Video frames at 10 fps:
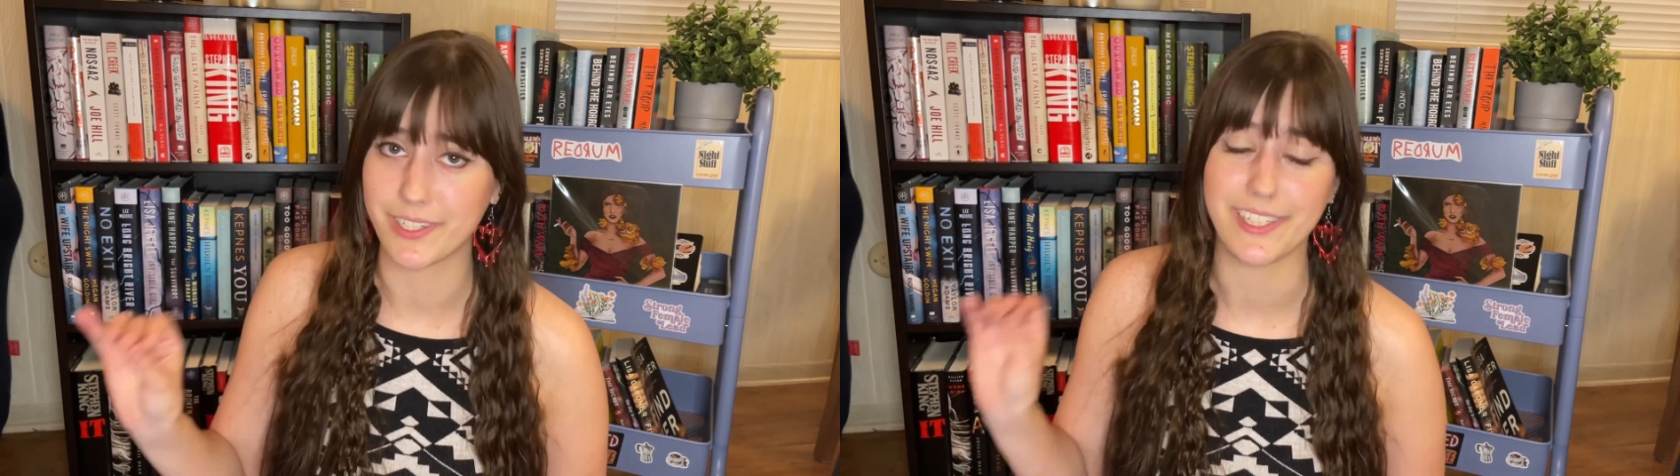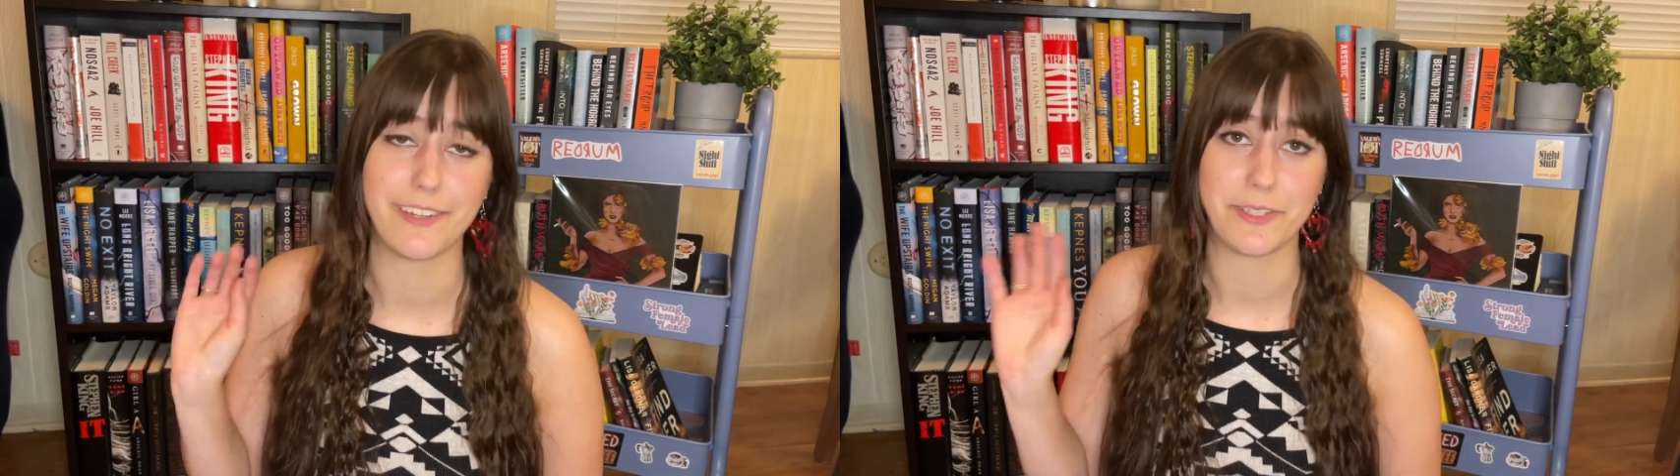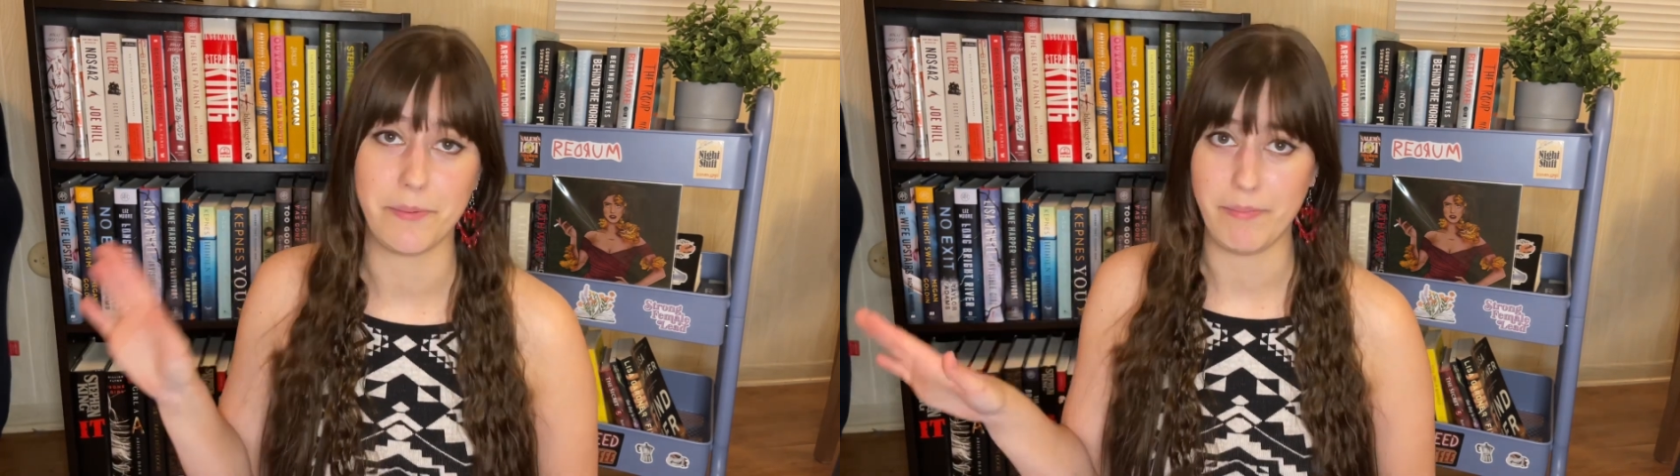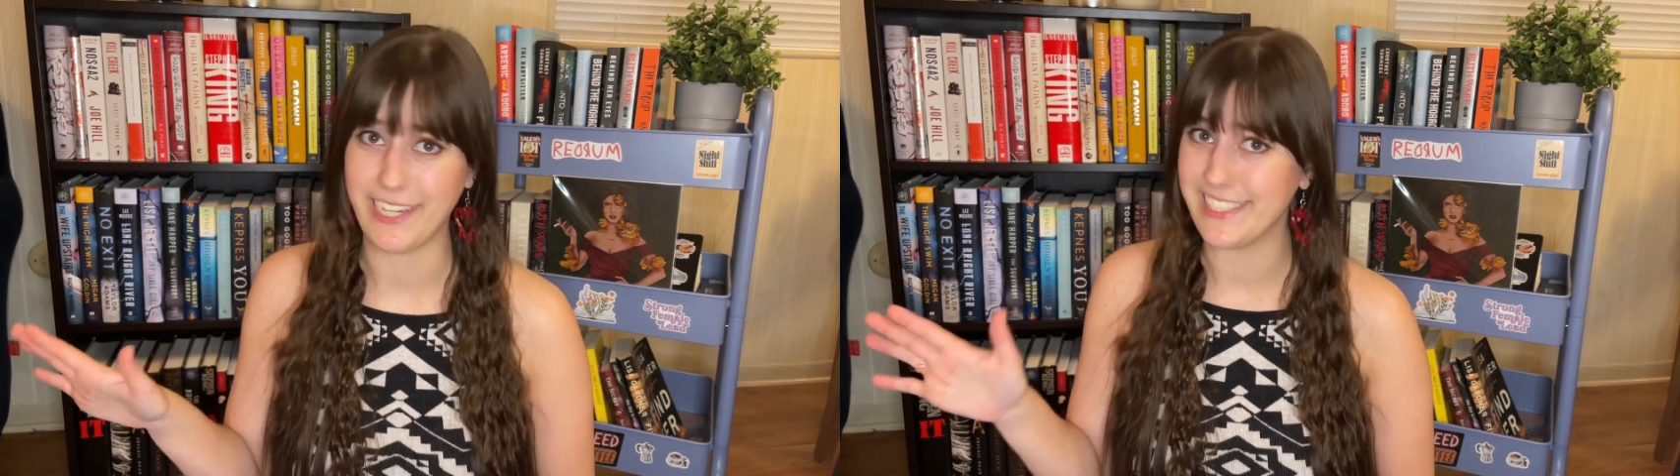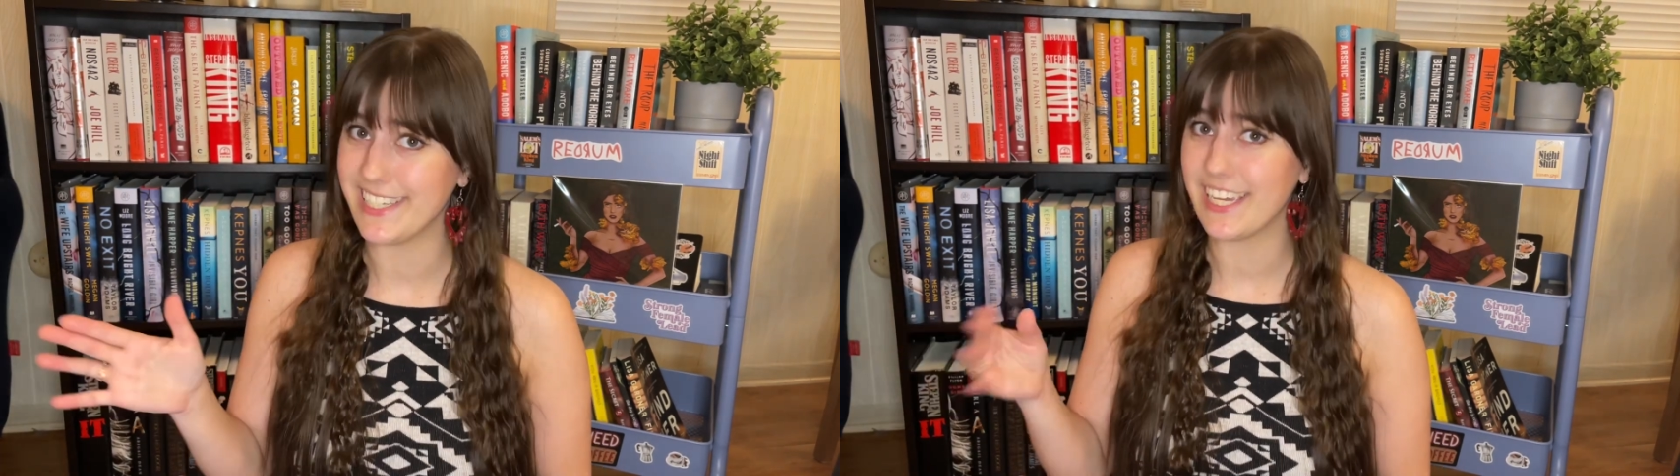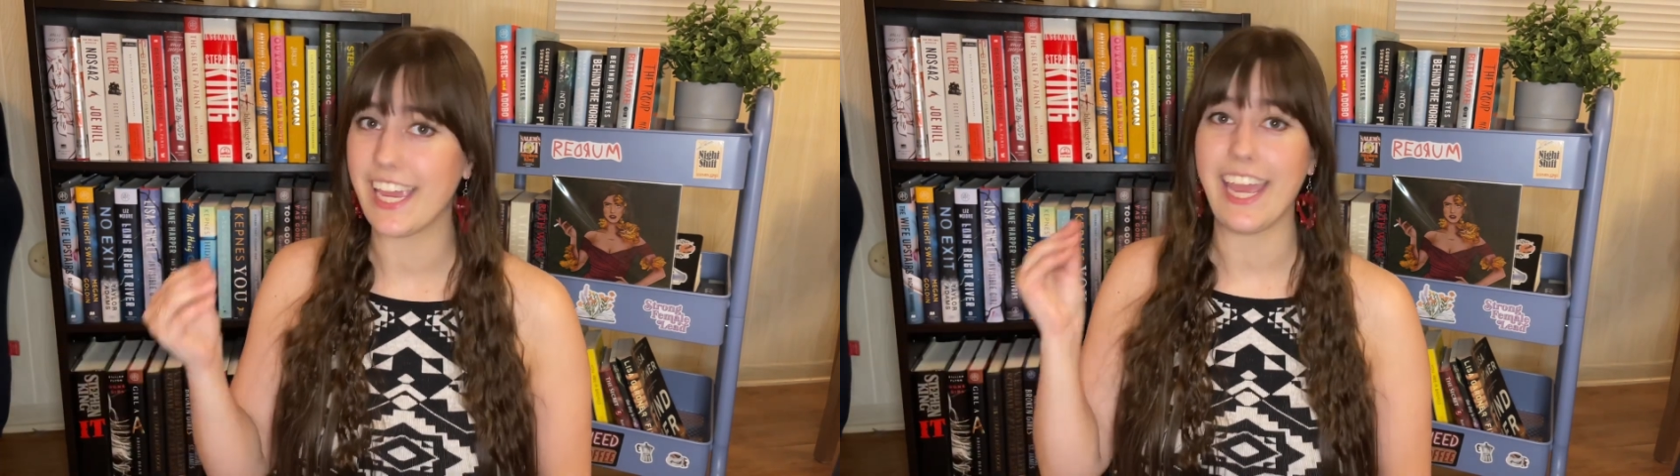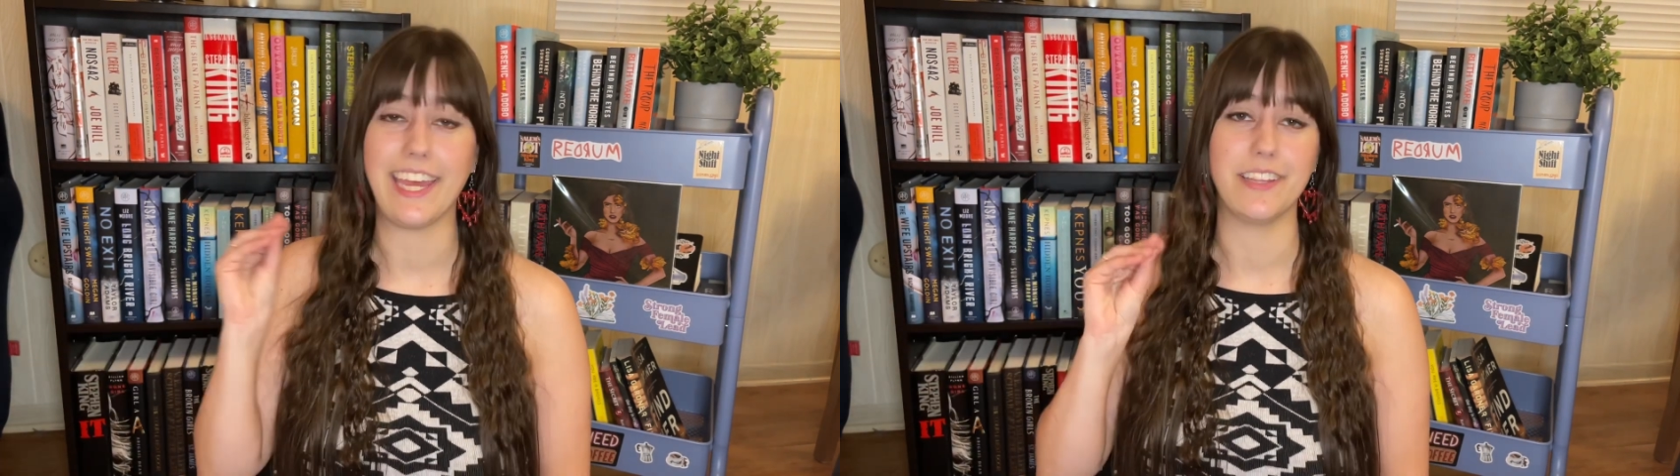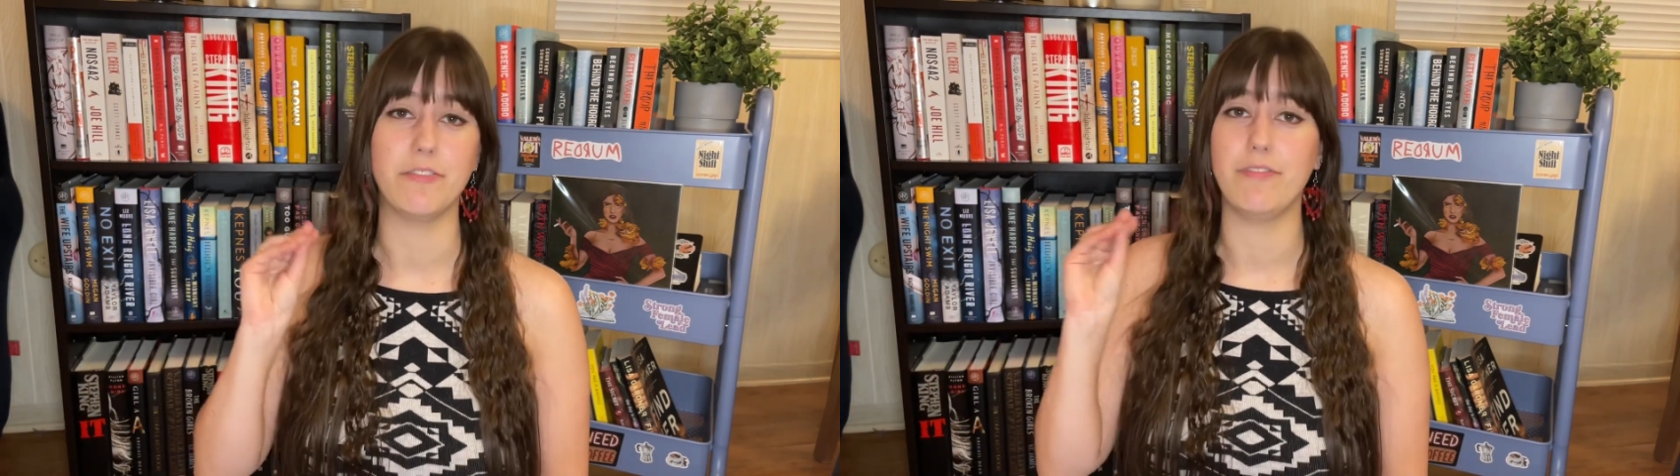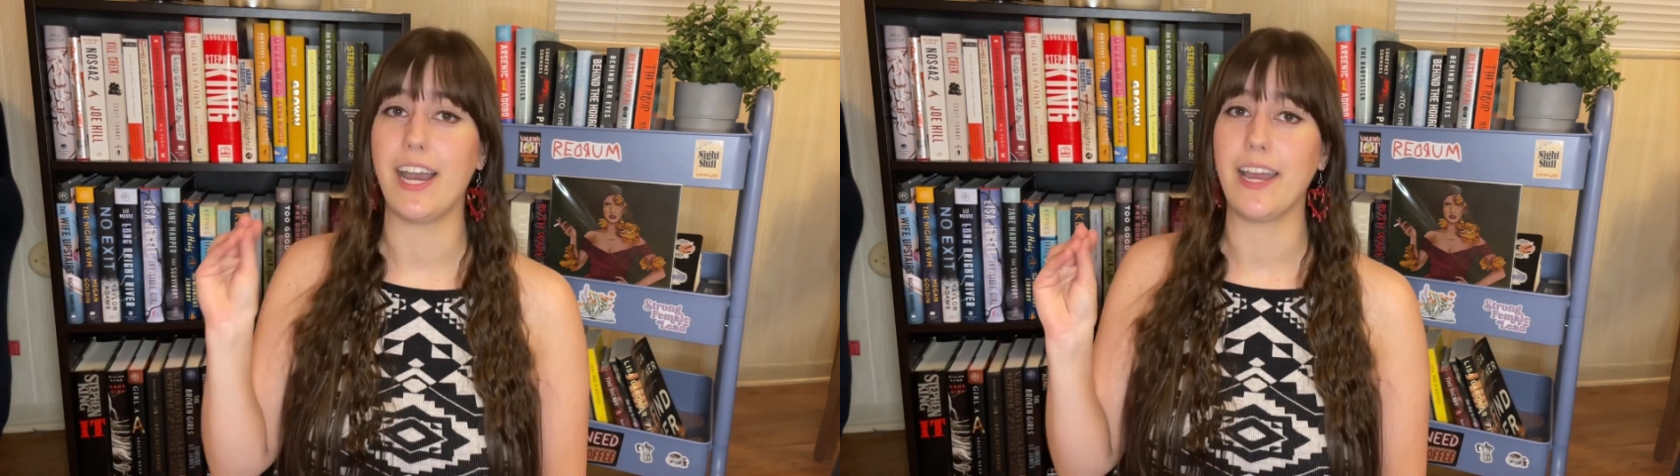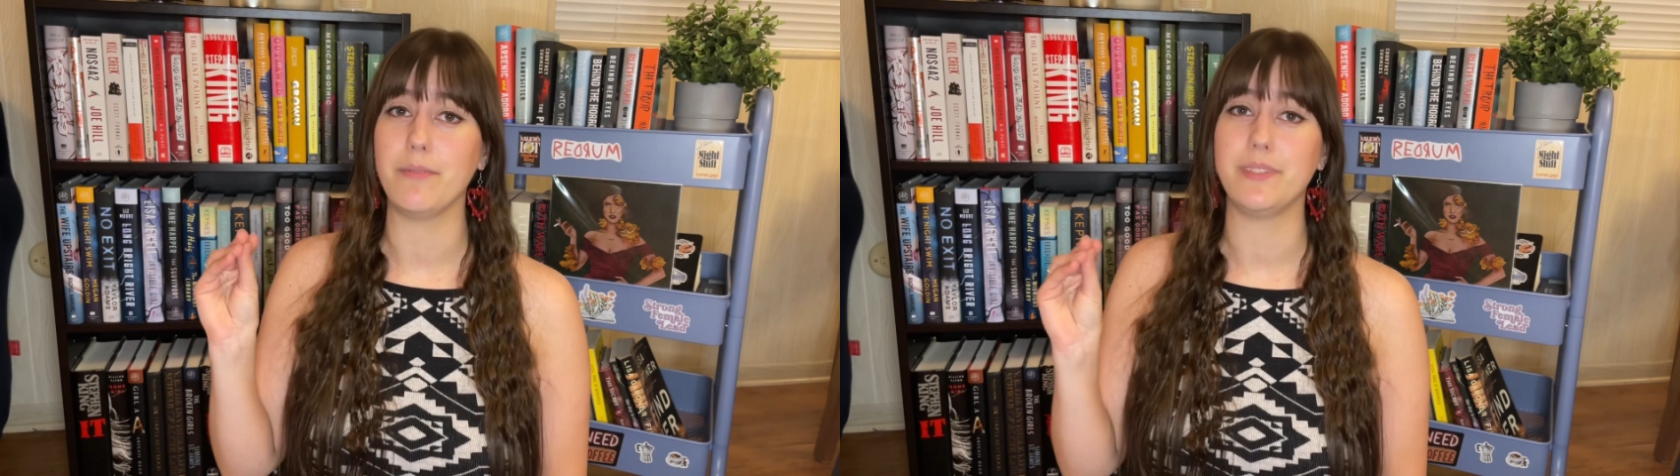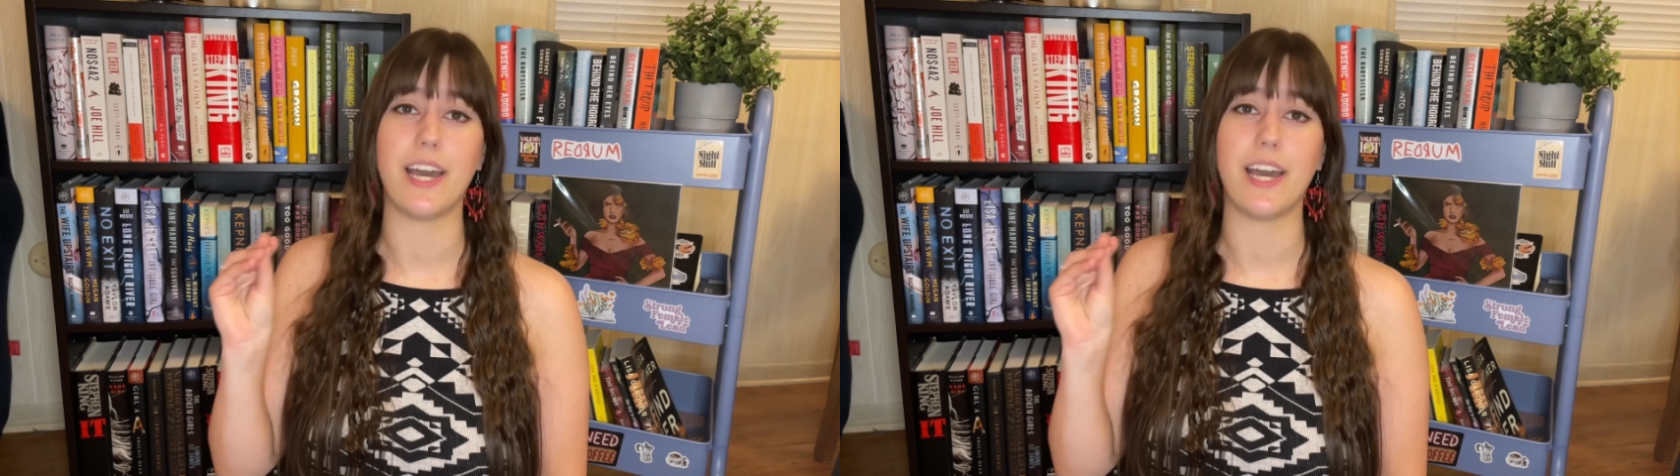sounds amazing and the vibes